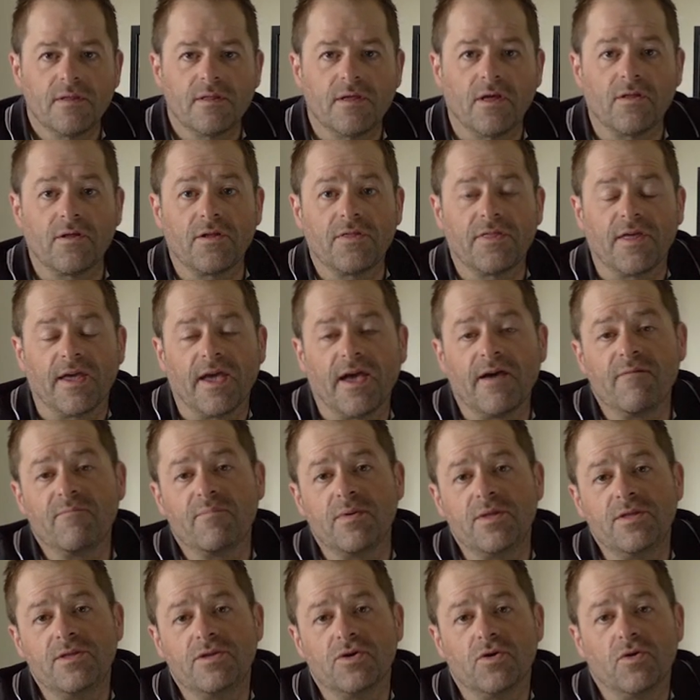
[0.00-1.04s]
The other thing
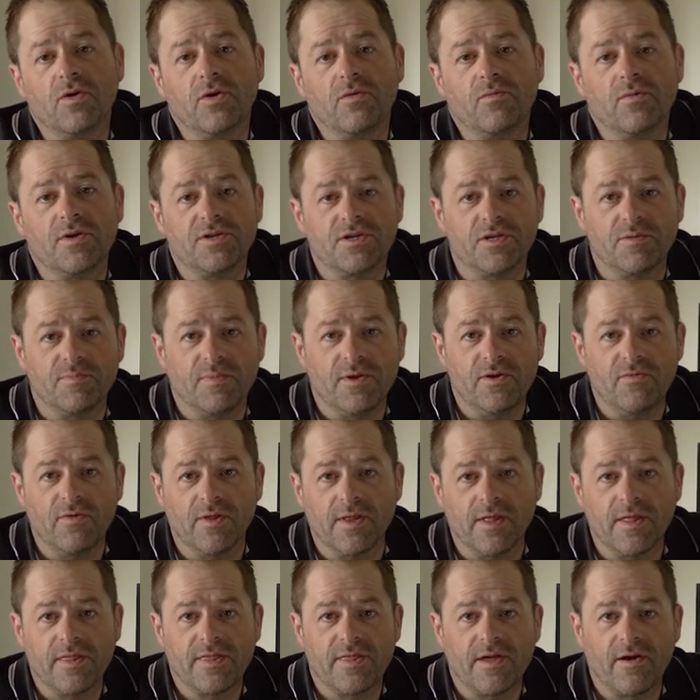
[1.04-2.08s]
I've been doing, which has been
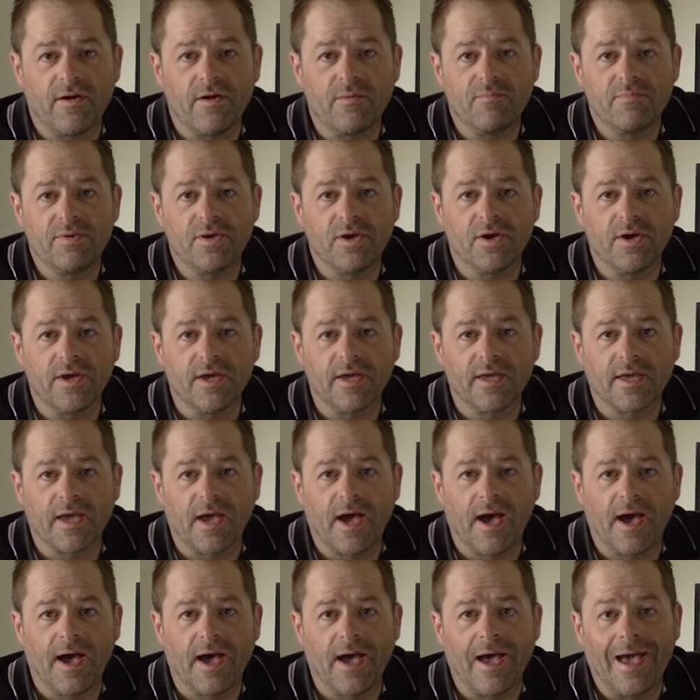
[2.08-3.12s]
really therapeutic,
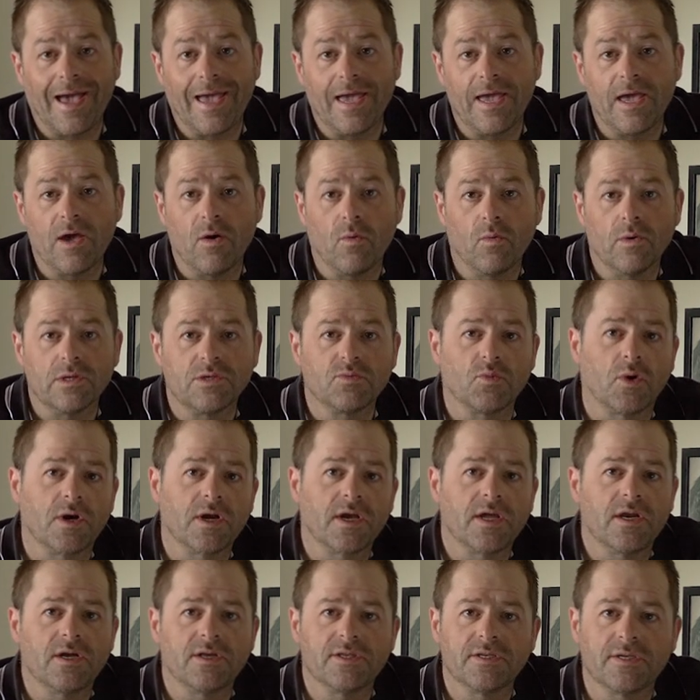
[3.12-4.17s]
I was
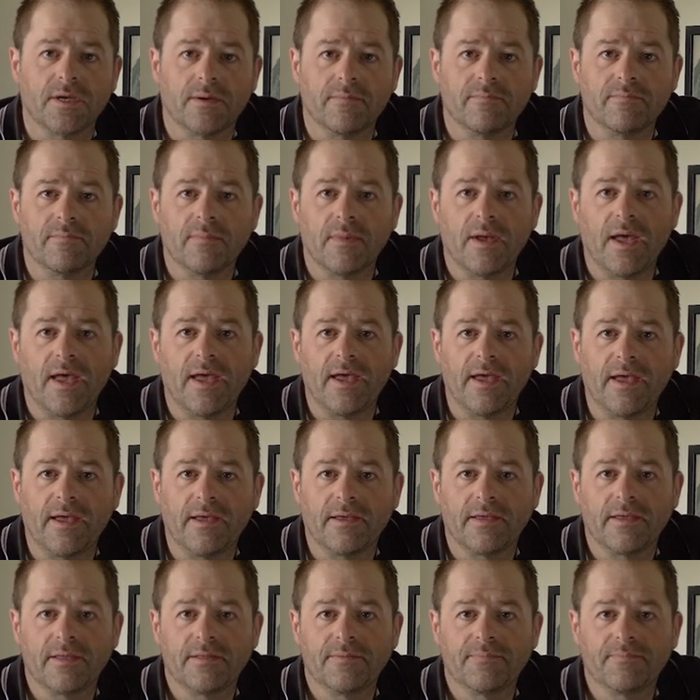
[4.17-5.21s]
working on some
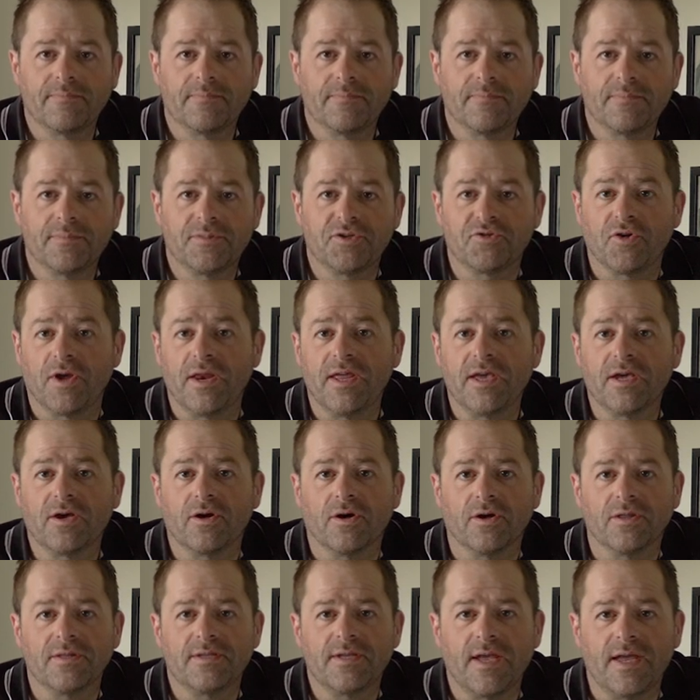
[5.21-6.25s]
uh, training
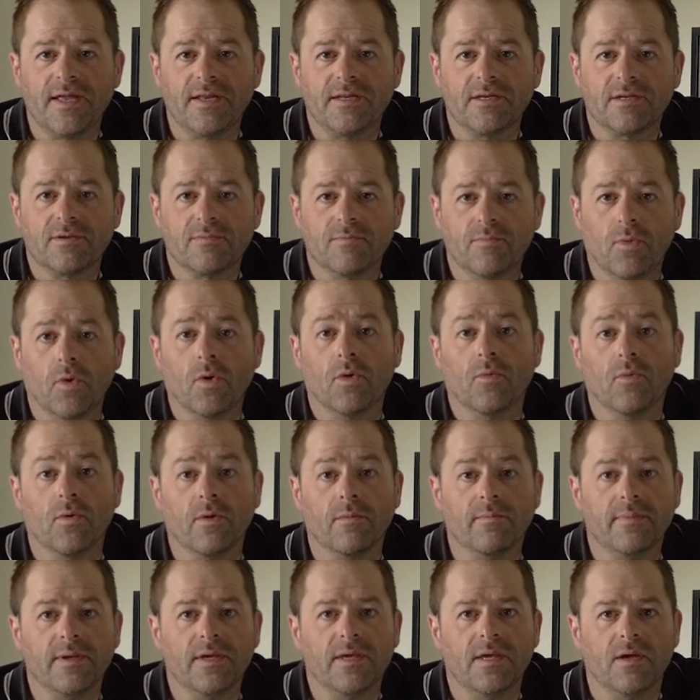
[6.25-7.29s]
content. More
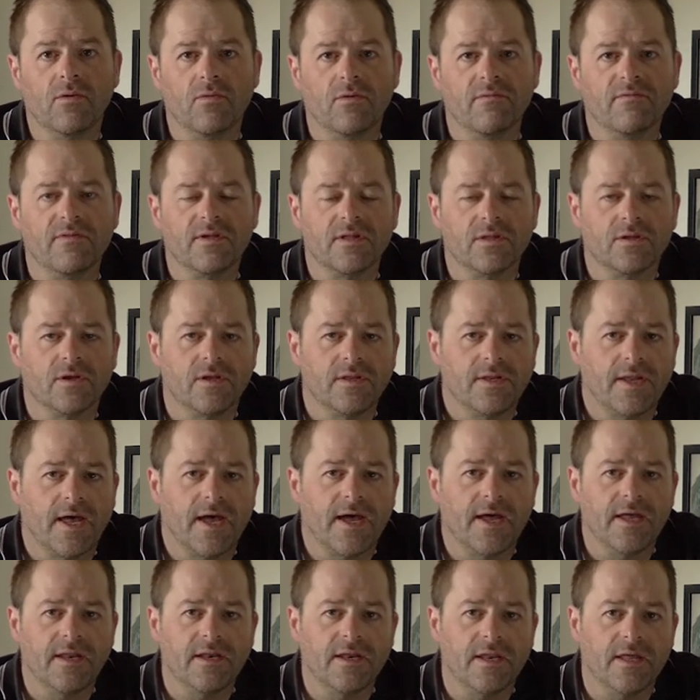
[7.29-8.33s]
will be revealed on
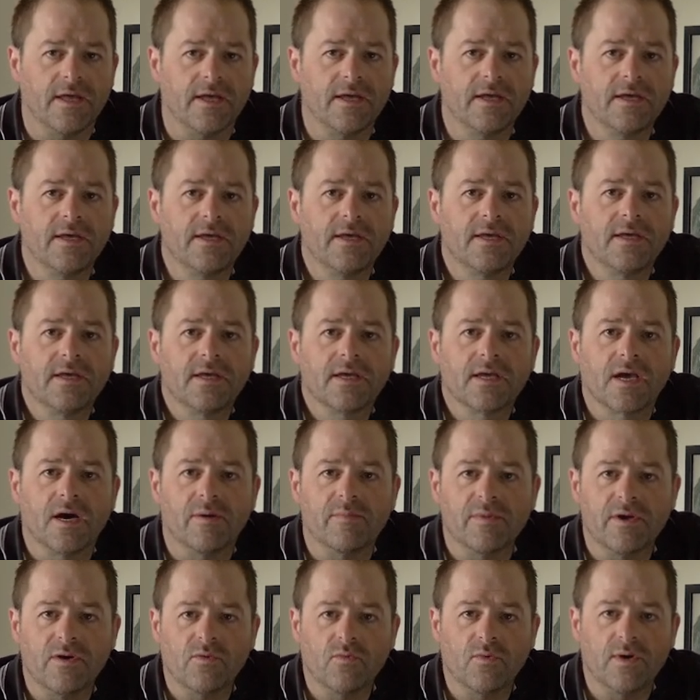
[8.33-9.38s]
that in the
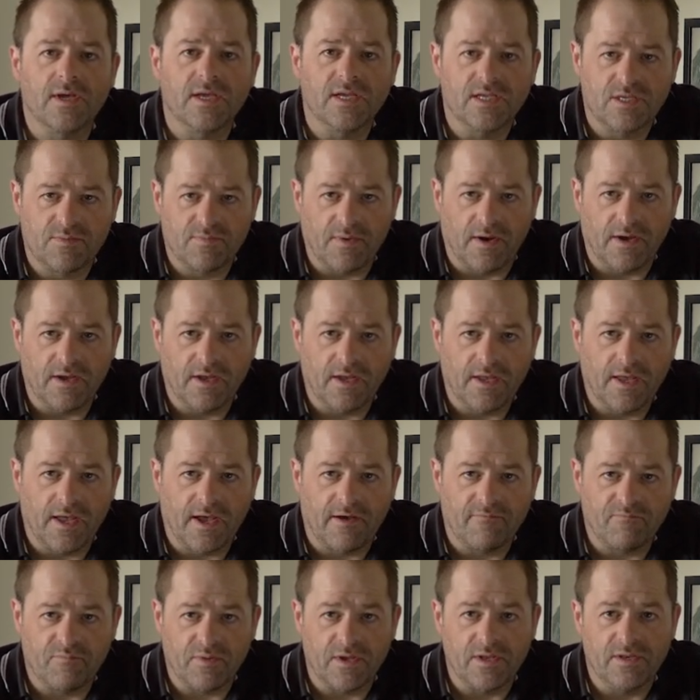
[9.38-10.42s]
coming weeks. But
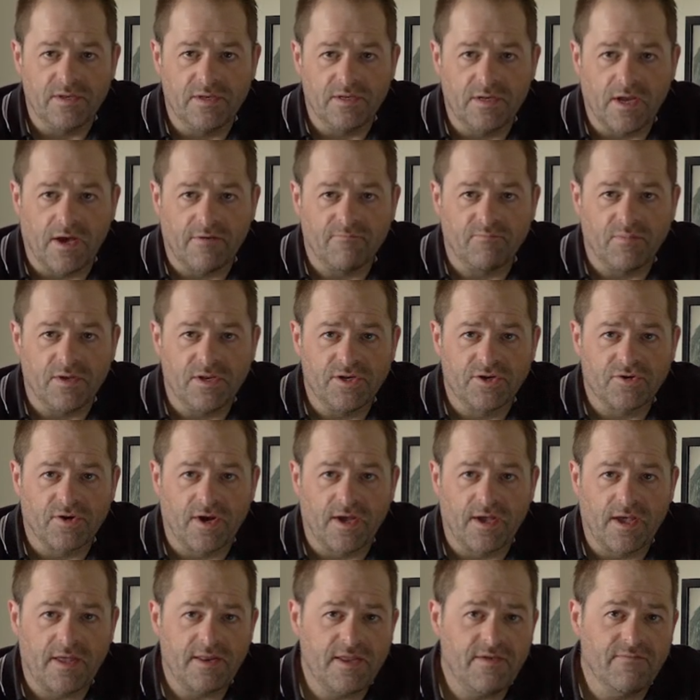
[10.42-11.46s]
I've been I've been
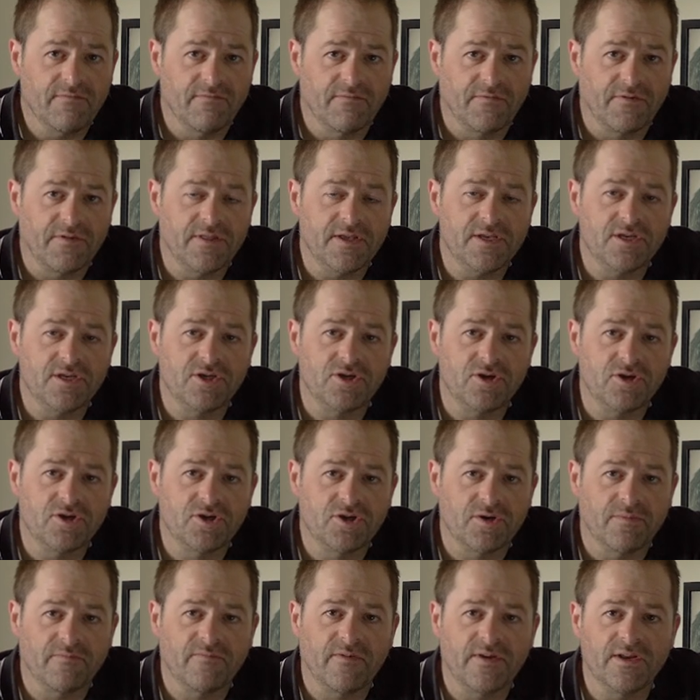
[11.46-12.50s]
trying, and even for these
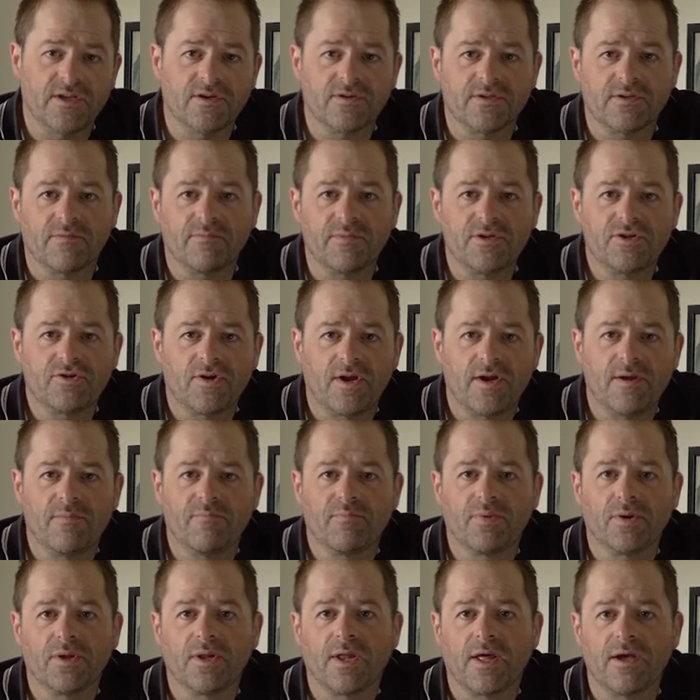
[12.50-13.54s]
YouTube videos, I've been trying to
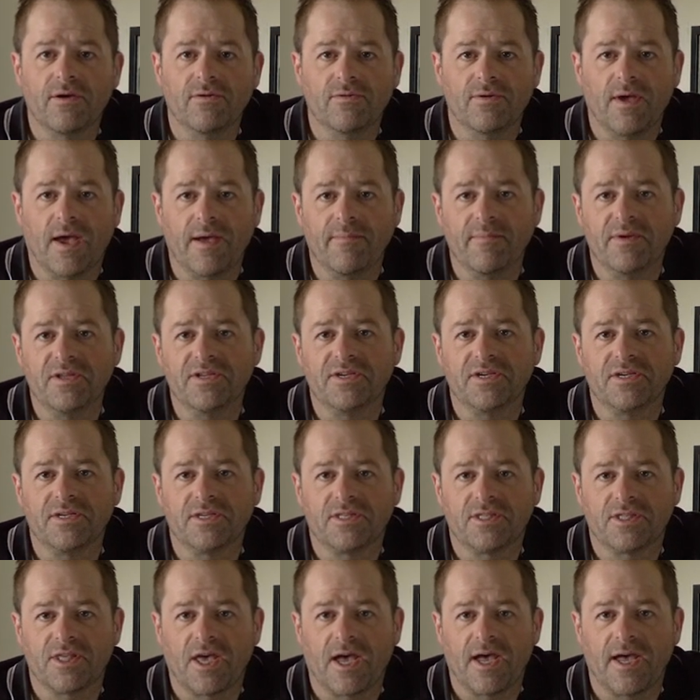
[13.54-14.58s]
pull out
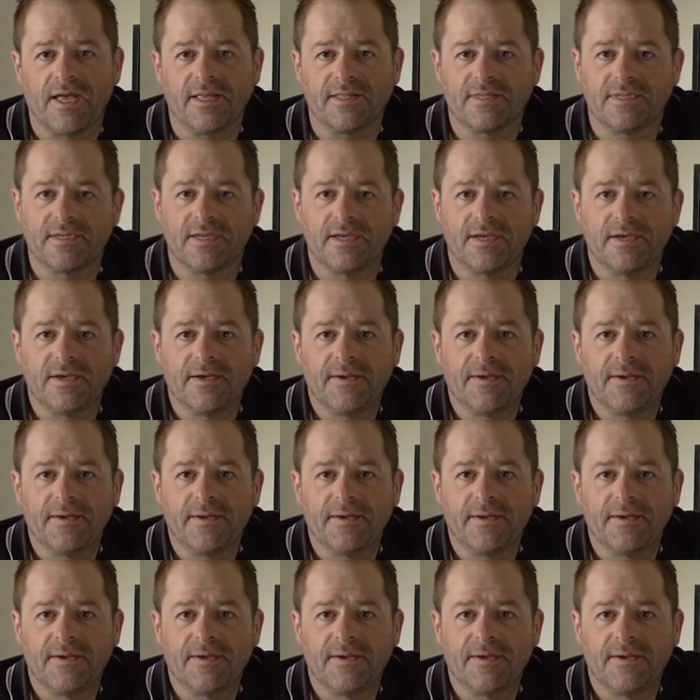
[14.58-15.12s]
images that